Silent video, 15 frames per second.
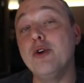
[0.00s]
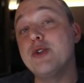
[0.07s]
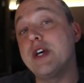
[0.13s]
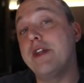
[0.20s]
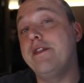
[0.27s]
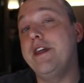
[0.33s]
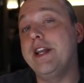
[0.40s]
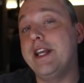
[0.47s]
those
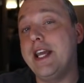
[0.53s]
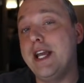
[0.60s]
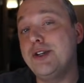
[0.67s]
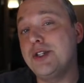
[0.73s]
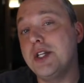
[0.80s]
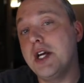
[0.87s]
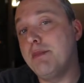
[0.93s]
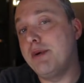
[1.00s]

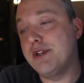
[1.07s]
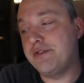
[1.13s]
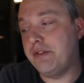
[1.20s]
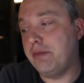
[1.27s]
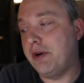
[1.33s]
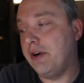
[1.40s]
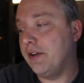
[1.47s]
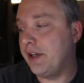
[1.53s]
authentication numbers
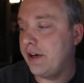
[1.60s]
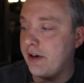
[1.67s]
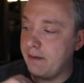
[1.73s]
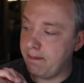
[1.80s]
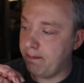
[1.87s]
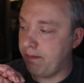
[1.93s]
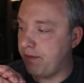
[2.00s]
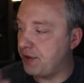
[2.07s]
from earlier?